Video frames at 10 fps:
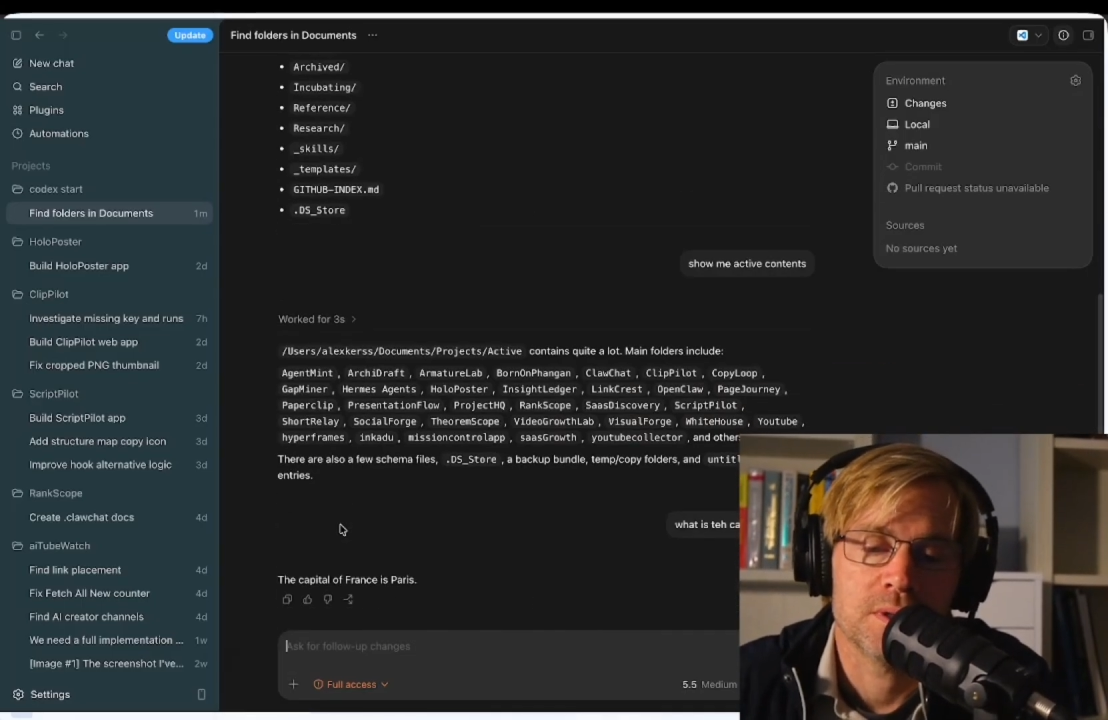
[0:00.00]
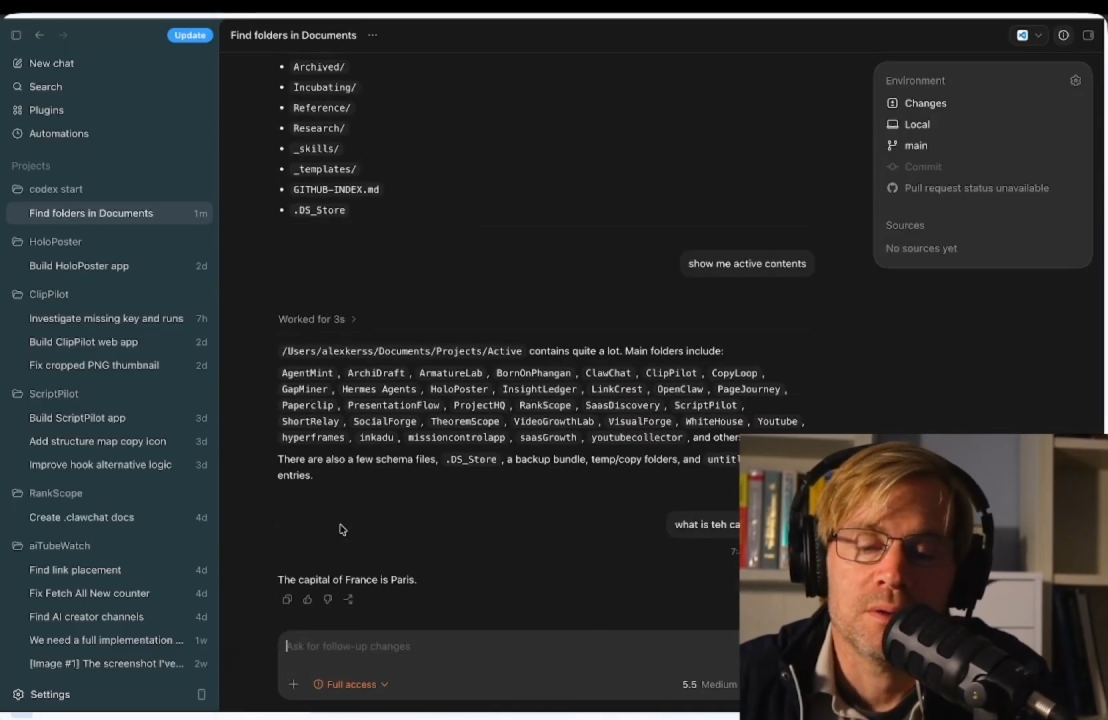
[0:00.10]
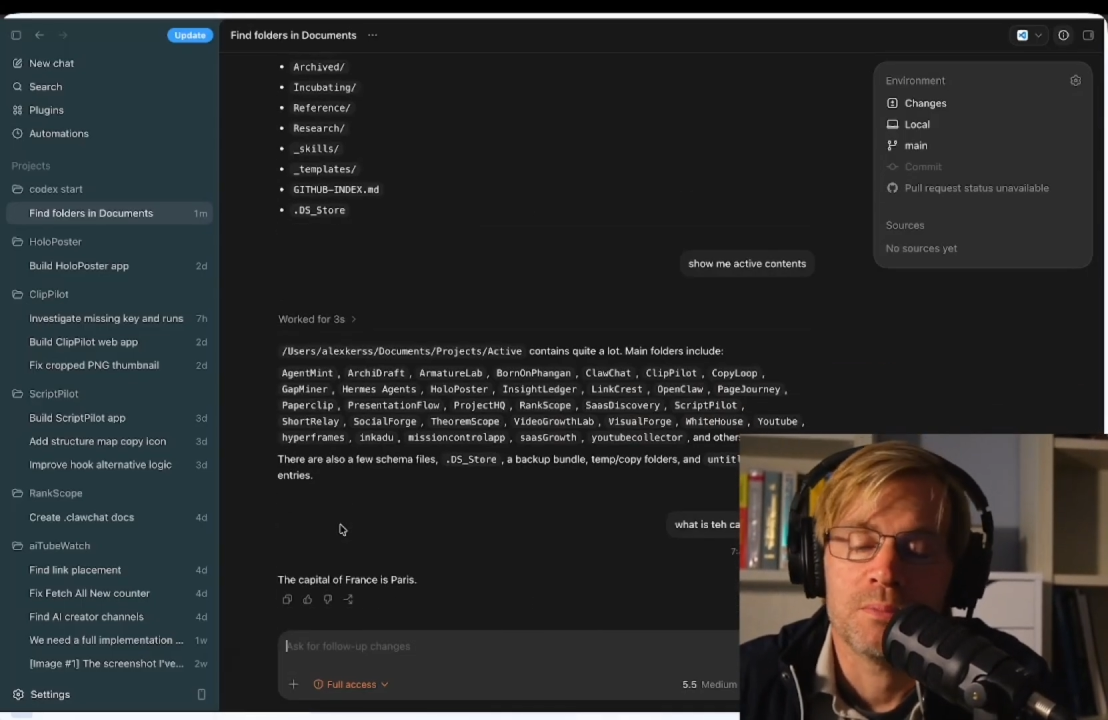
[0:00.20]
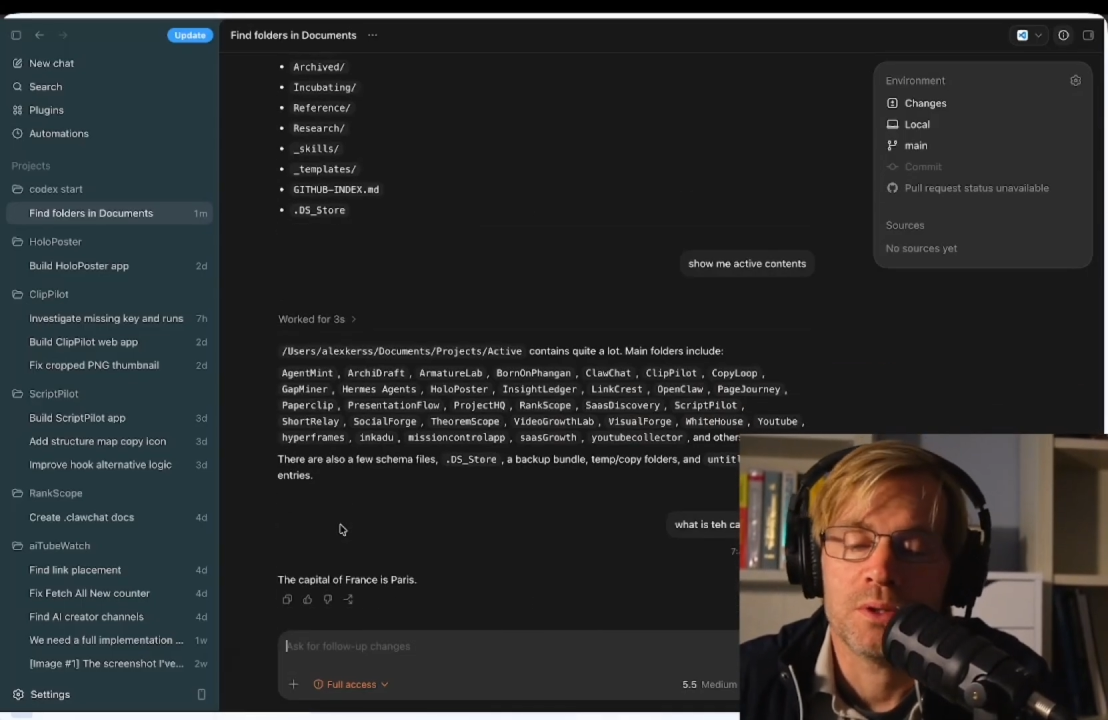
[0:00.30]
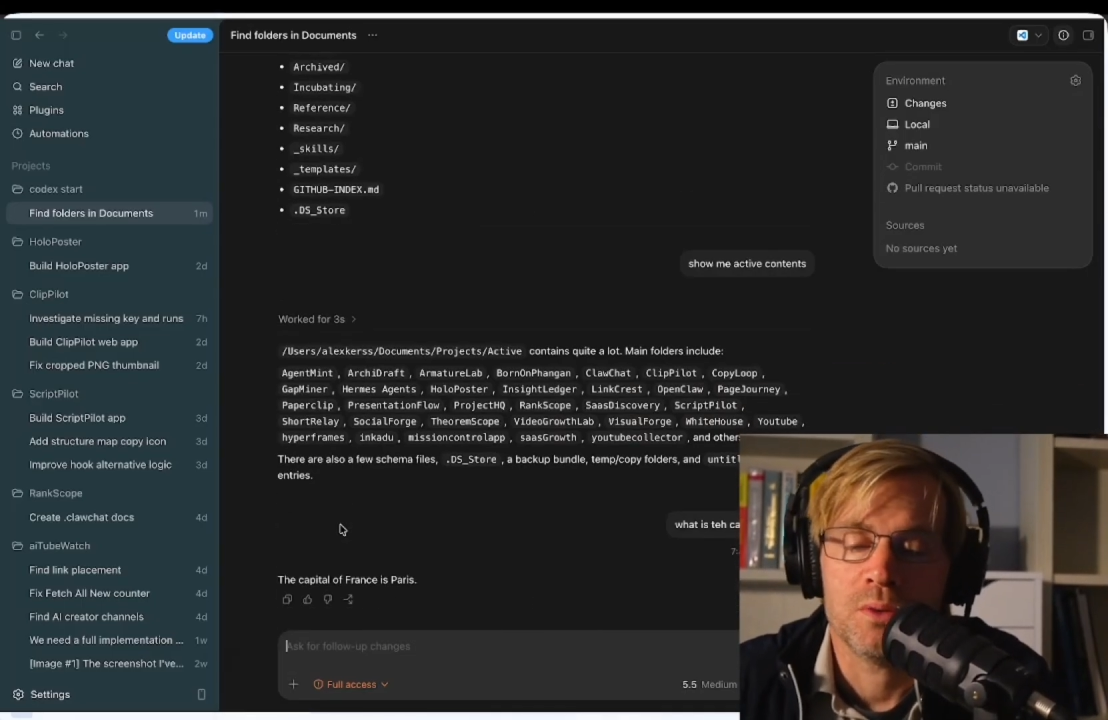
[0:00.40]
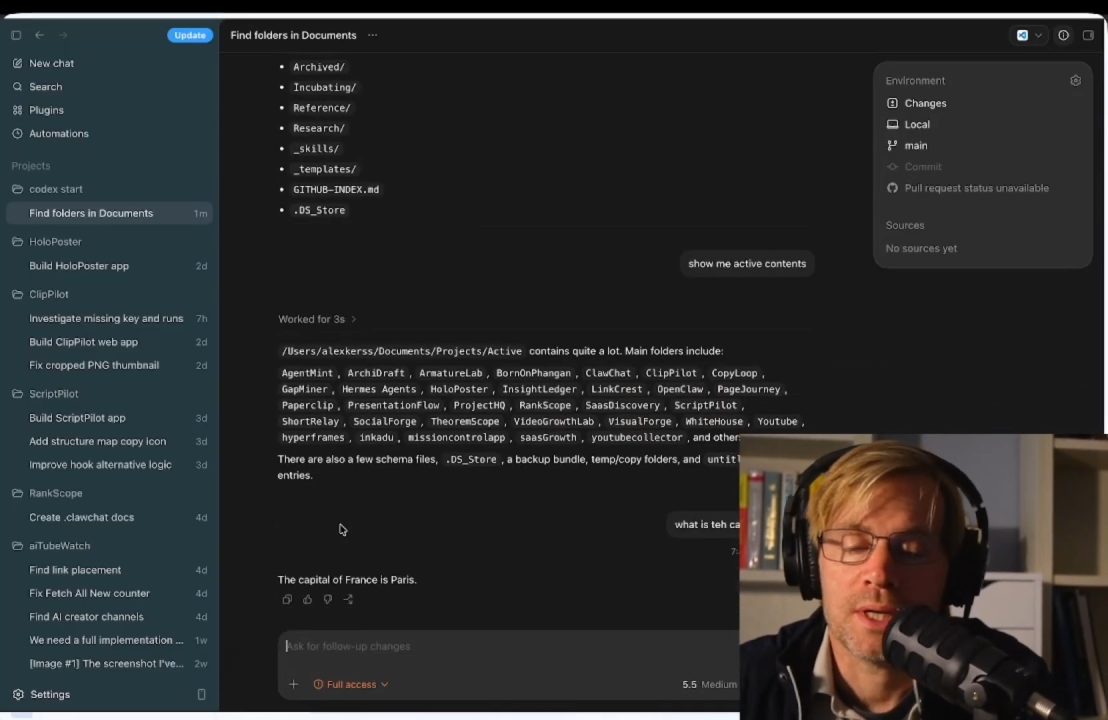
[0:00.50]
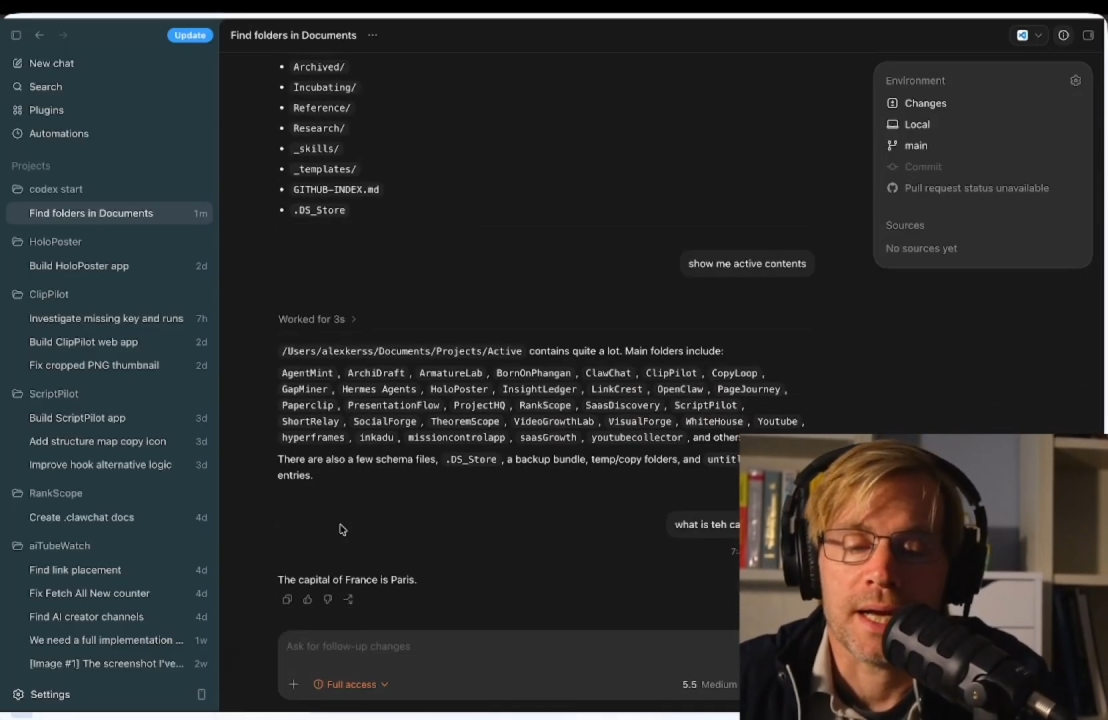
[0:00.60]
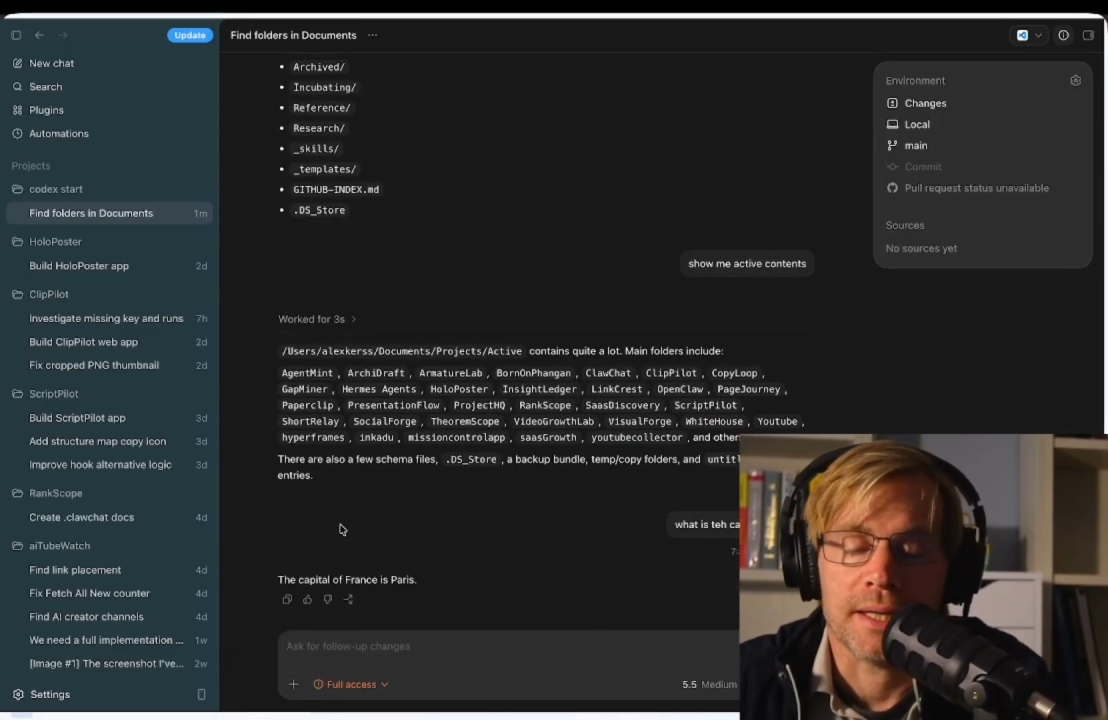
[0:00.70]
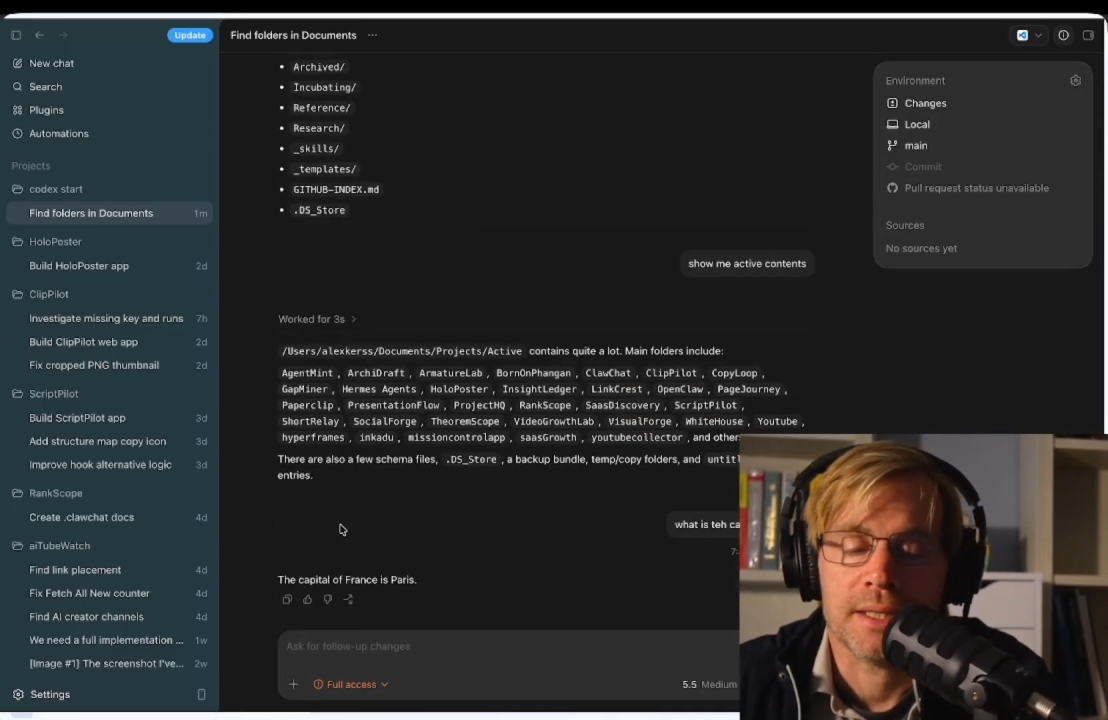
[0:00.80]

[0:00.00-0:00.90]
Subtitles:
you can.